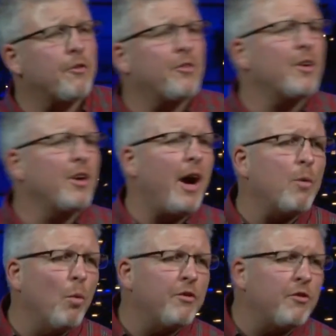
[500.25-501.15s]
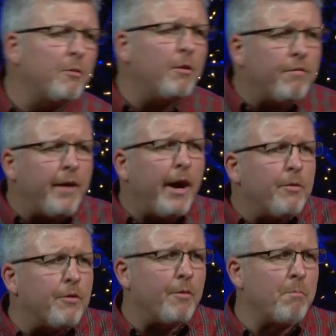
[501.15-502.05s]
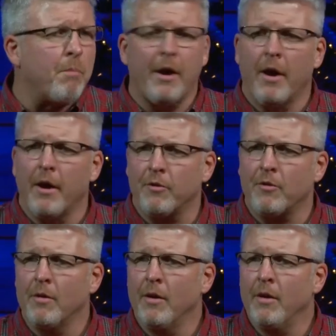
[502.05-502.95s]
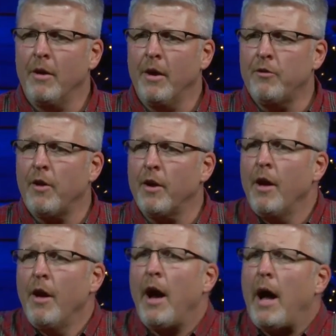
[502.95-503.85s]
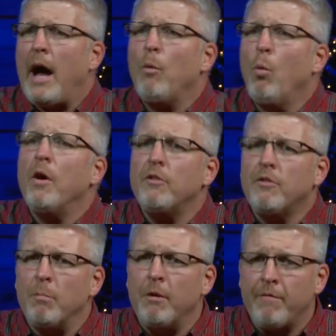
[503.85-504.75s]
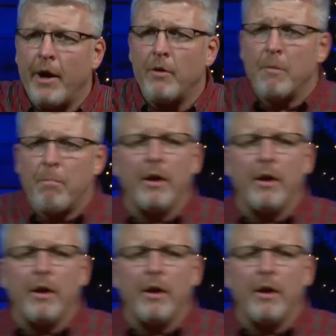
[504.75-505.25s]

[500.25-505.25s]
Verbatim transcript: us that God wants to be found by us. He's saying, I, I want to be found by